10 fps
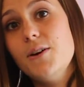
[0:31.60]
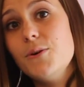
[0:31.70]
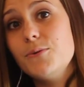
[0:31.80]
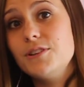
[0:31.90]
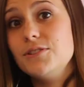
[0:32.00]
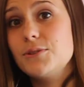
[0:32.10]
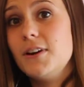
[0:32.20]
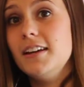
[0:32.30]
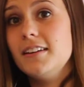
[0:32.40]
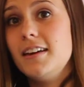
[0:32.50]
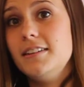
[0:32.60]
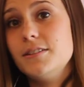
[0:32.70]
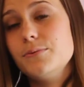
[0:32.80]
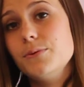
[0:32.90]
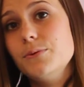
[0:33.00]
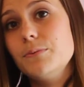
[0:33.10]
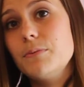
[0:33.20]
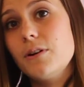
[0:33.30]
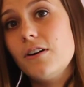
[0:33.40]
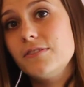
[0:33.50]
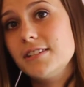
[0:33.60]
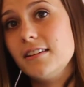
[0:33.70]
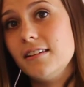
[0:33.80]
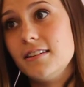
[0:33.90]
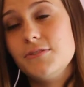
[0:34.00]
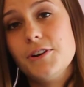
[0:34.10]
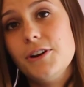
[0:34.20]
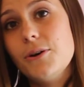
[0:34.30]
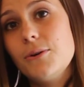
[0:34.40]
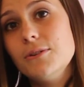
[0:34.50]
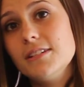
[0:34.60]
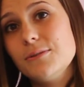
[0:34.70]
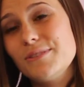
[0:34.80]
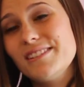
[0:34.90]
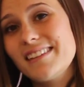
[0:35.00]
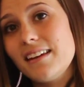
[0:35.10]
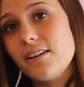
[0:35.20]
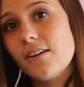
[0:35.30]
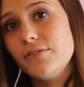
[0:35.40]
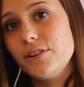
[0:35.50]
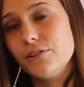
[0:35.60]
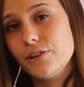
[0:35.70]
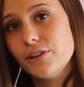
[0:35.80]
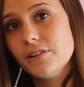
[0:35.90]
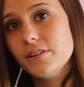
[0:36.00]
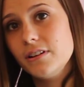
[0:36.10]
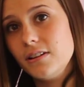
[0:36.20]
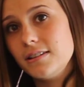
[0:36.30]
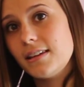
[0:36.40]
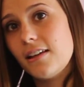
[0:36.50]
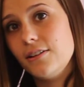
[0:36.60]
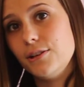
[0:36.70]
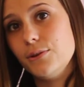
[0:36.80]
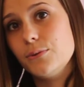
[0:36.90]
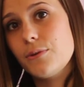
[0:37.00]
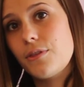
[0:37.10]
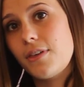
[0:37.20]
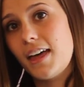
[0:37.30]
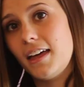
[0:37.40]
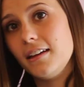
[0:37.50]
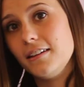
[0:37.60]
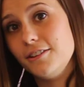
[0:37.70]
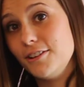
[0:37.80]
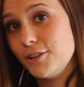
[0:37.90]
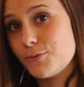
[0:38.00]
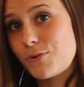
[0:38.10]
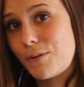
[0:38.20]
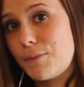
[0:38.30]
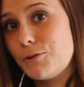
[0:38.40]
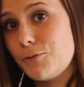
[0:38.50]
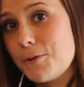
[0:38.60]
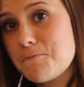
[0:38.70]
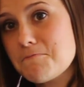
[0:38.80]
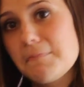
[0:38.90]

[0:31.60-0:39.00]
which is great in case the room all of a sudden gets very cold. It will send off an alert telling you that you need to warm up your room.